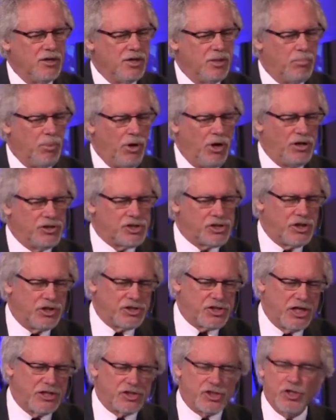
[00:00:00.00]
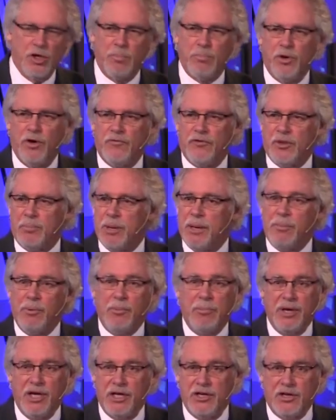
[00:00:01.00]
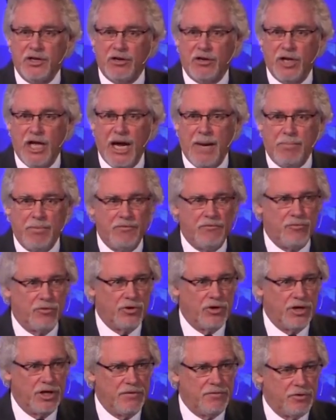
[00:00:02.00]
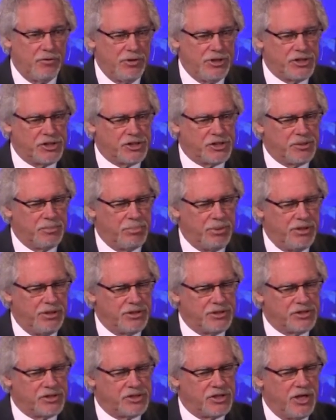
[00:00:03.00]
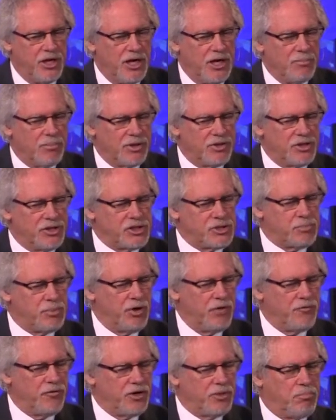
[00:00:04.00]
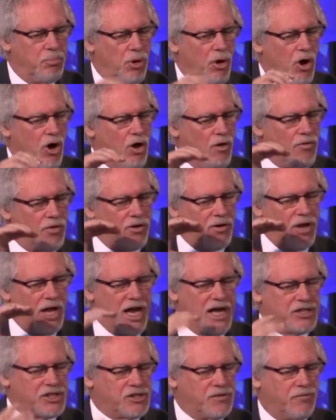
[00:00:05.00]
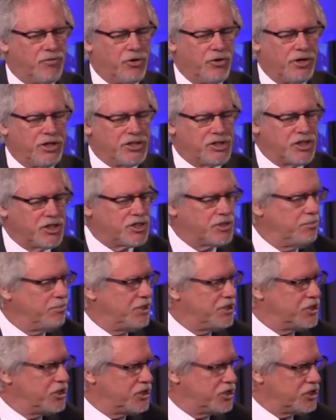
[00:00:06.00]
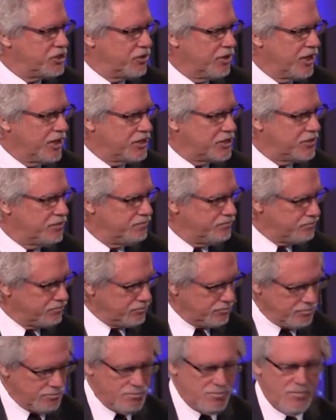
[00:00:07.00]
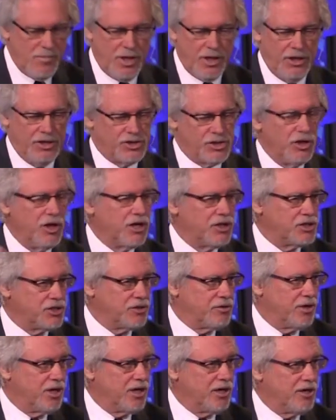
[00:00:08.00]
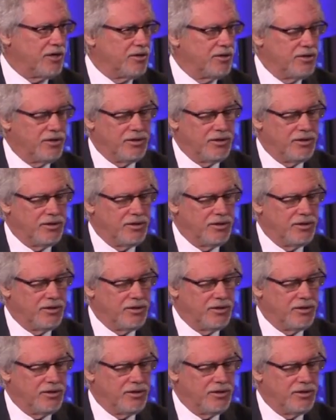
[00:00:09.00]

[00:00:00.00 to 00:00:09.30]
The ball starts out so perfect, people begin to clap before it even reaches the pins. But this perfect ball, the last of 36 amazing strikes, is not a strike.